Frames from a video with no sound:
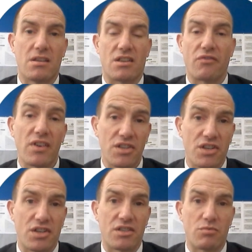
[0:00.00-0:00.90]
So
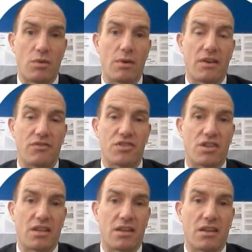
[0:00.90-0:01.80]
flashcards is one way of
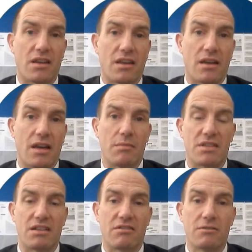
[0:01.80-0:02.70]
chunking
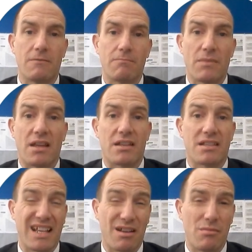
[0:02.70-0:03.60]
material. A
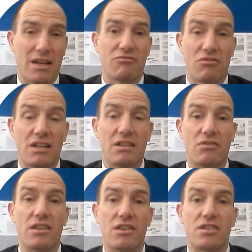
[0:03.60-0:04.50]
second way, really